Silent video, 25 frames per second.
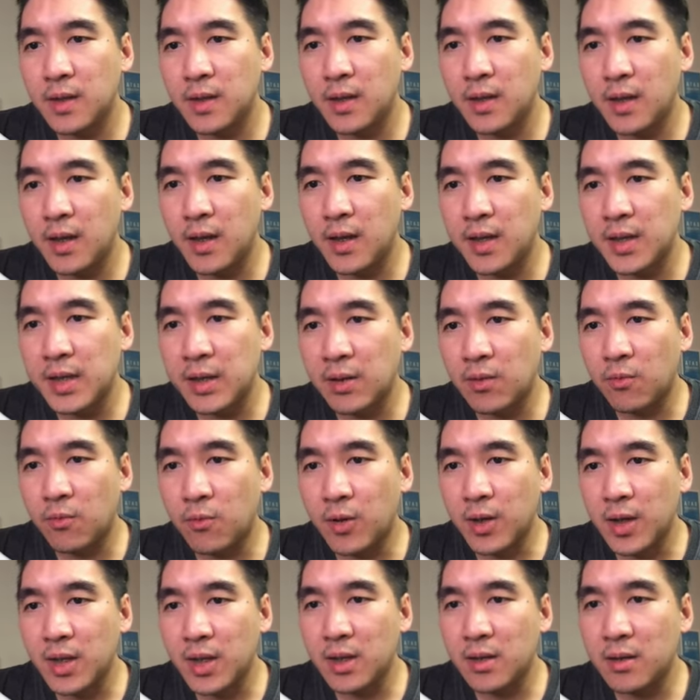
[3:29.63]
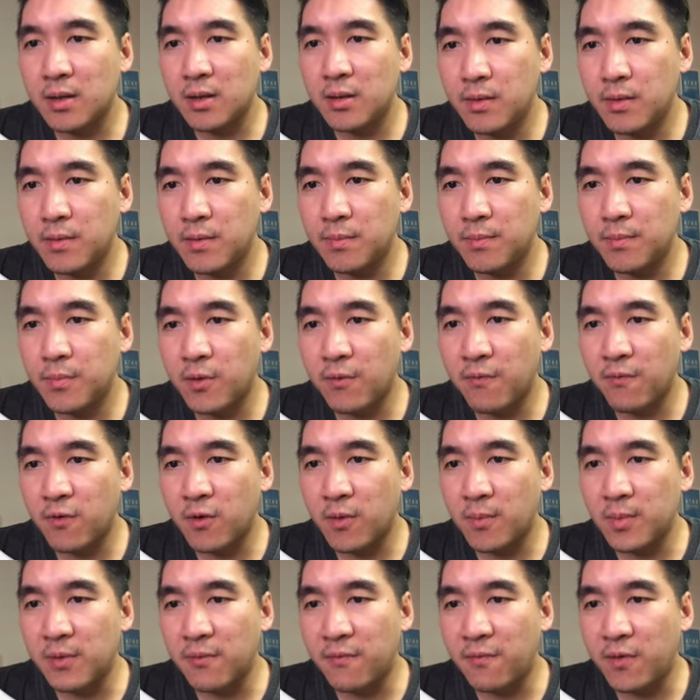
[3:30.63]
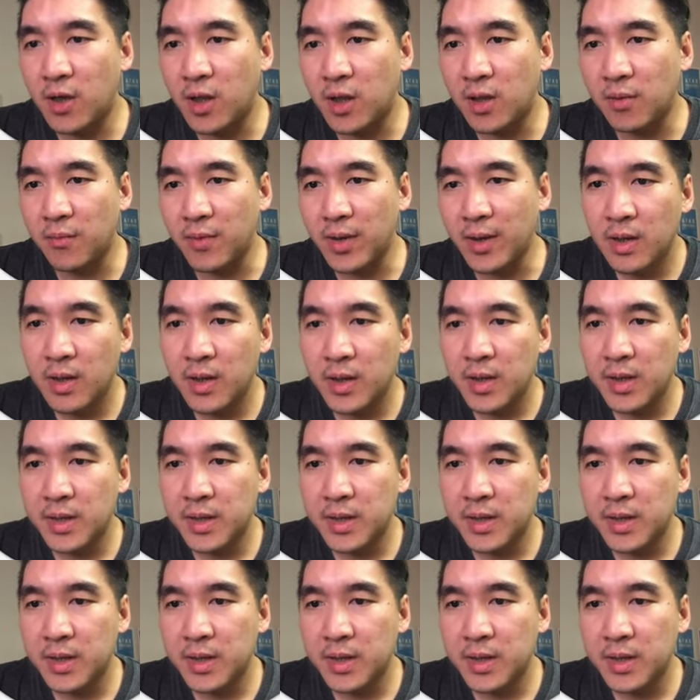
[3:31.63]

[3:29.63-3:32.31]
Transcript: And so we're gonna perform the following.